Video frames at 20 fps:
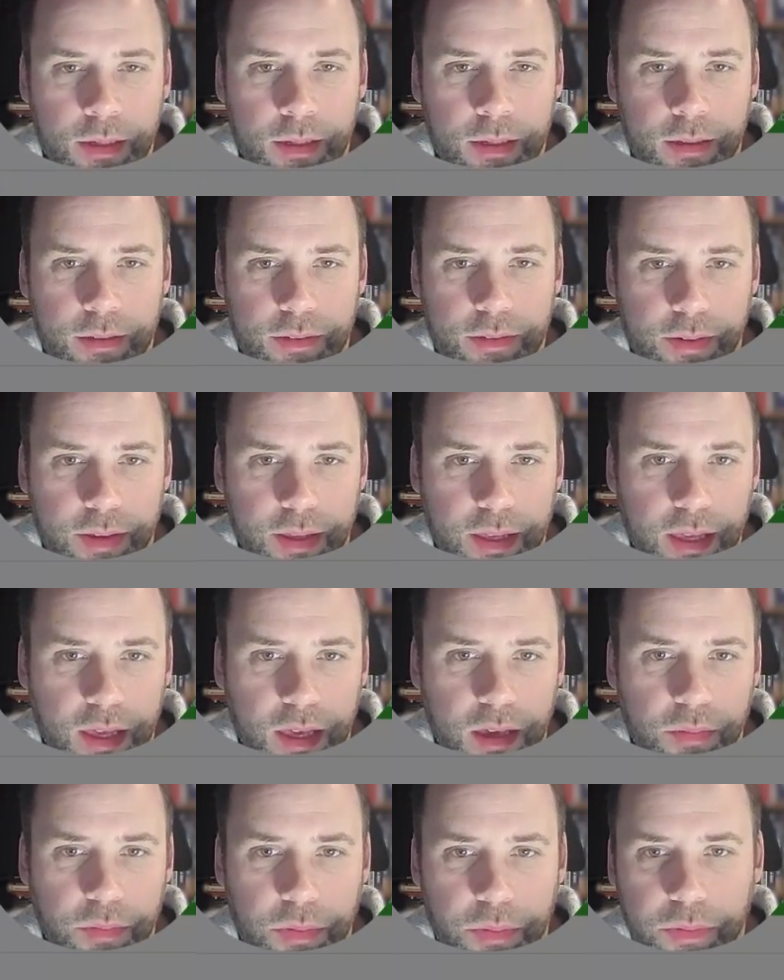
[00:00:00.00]
So
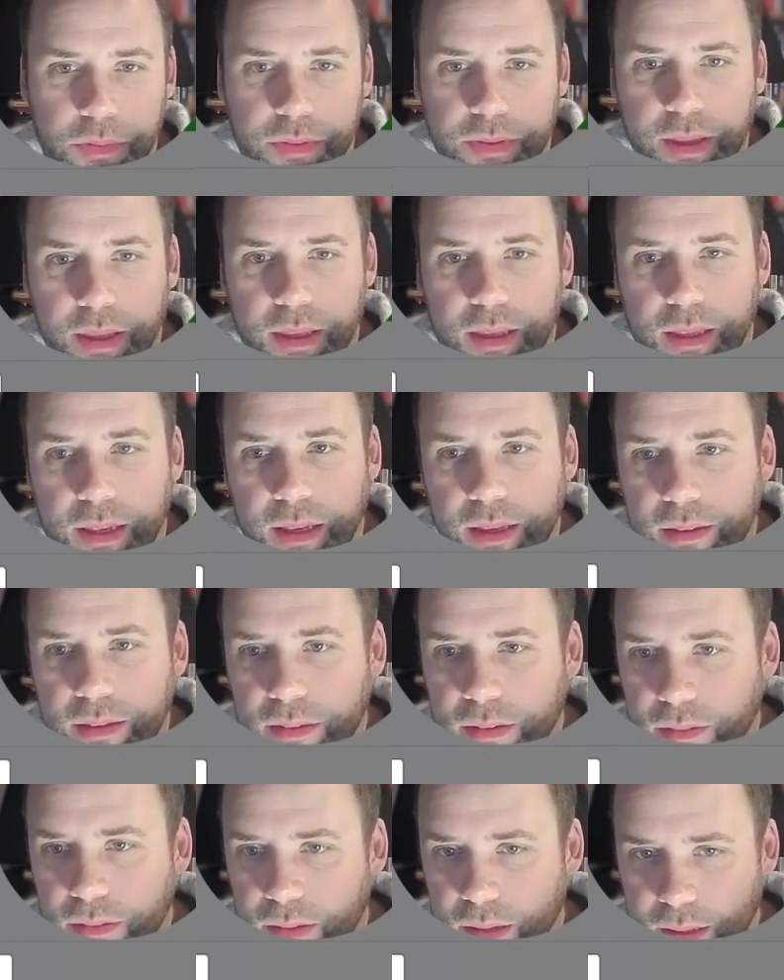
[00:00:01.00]
here we want date
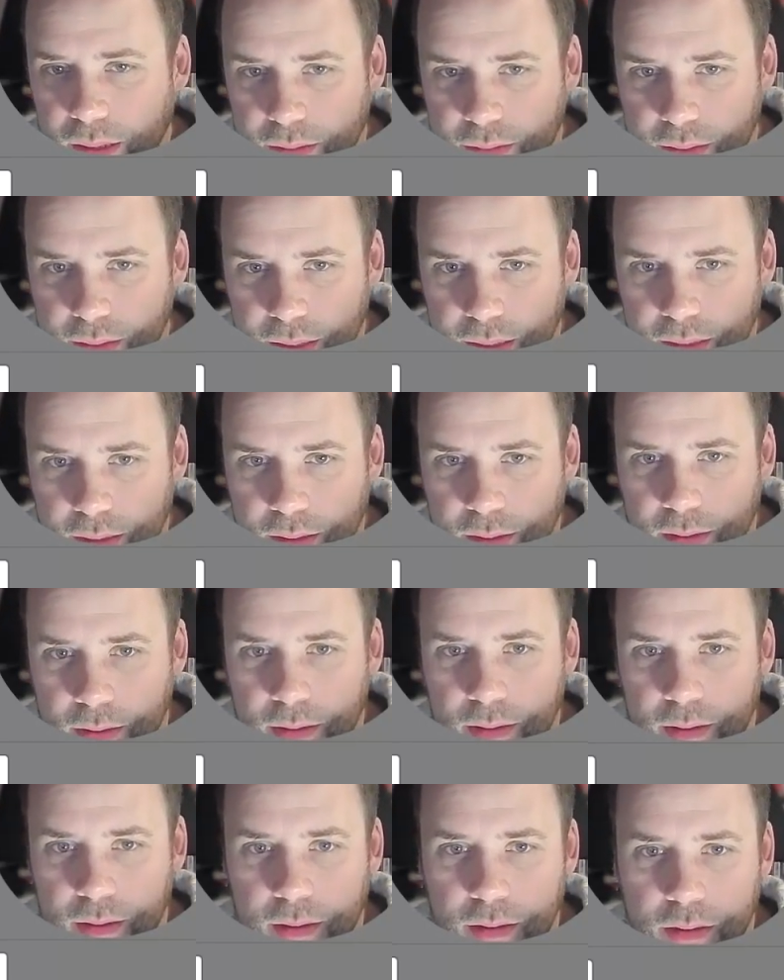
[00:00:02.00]
connected on LinkedIn.
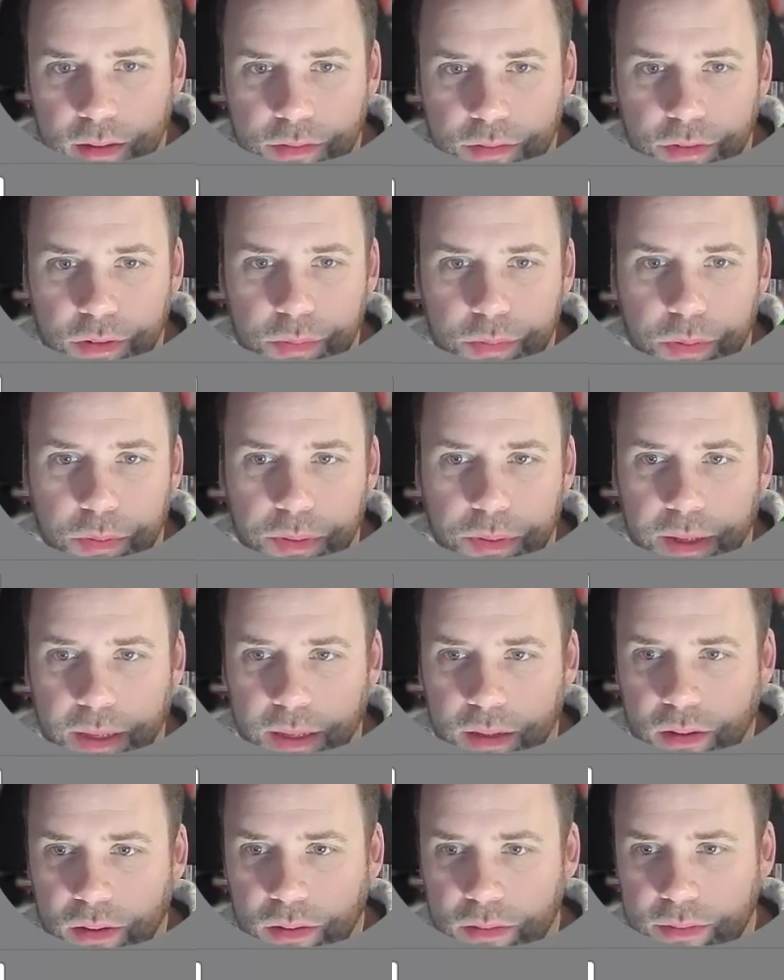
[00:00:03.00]
Group, I want it
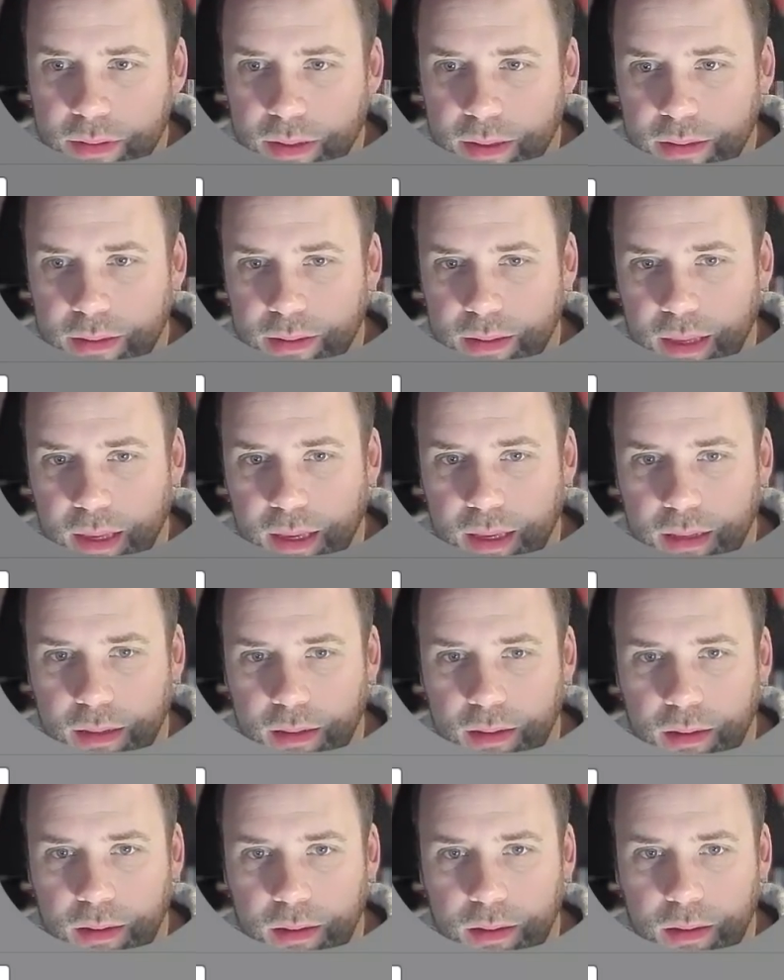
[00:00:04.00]
in contact again.
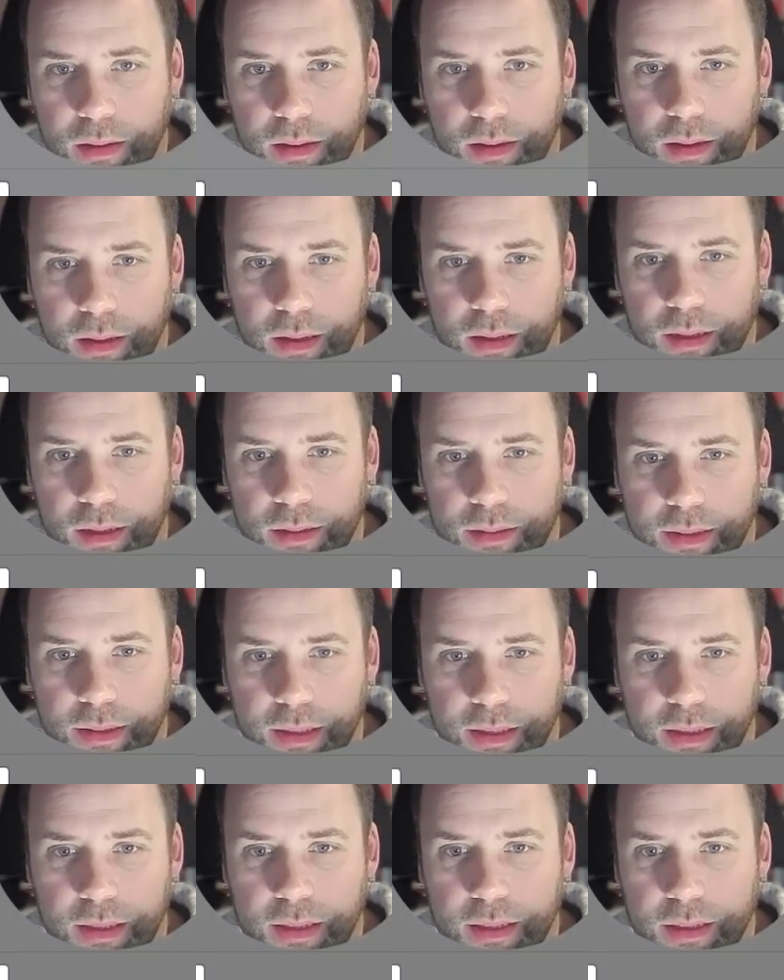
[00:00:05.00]

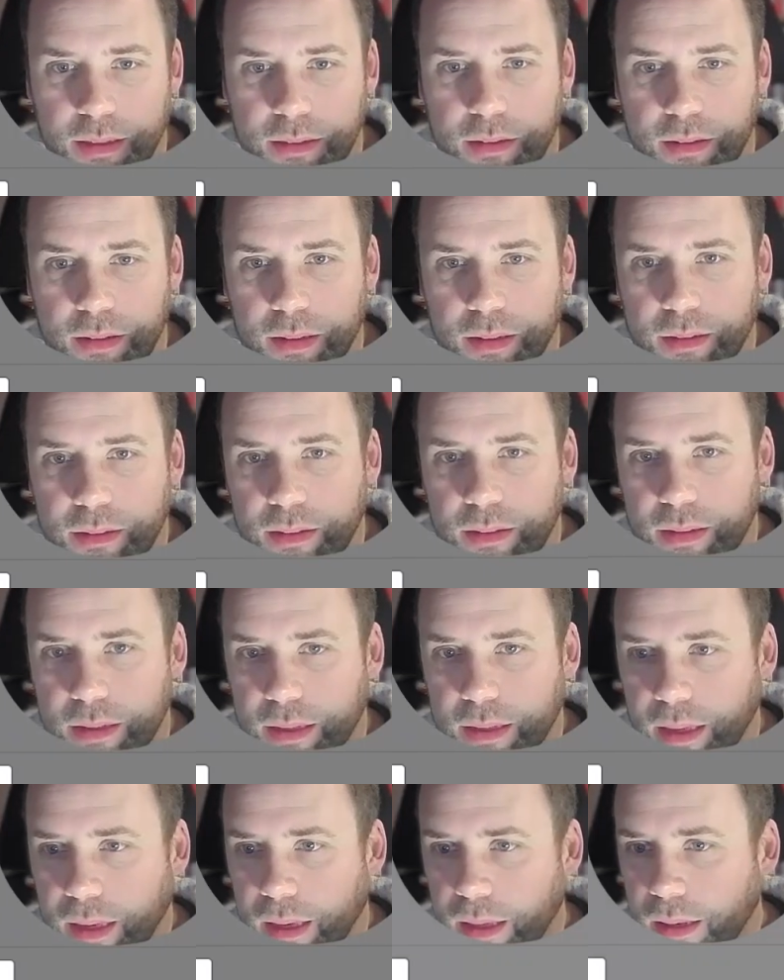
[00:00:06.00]
Date connected on LinkedIn
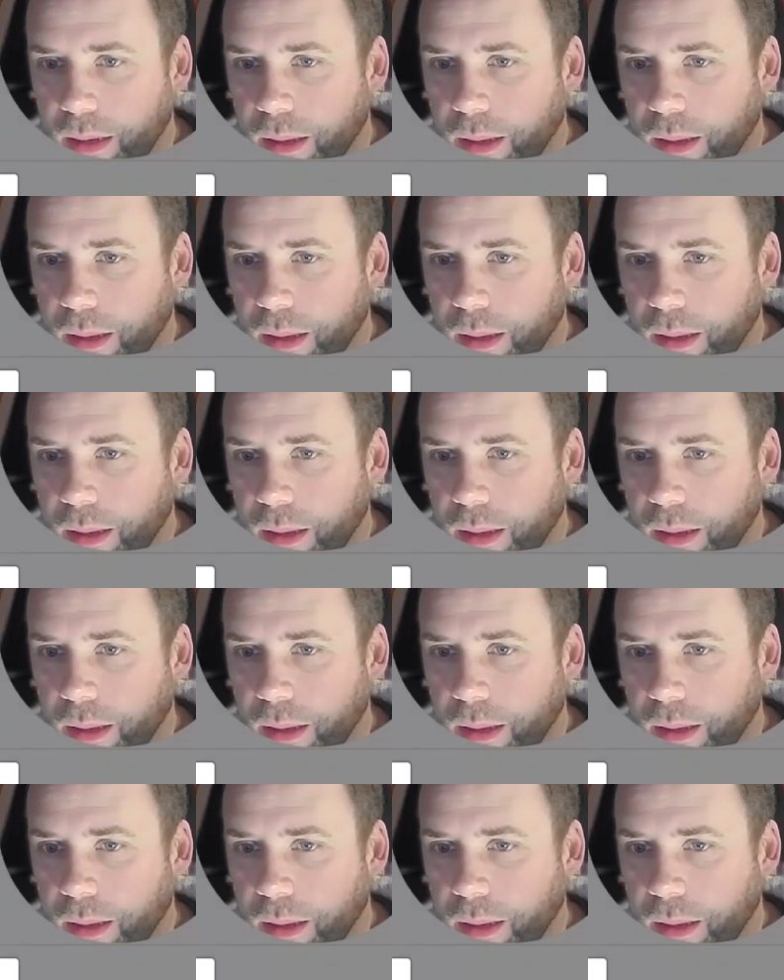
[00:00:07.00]
again.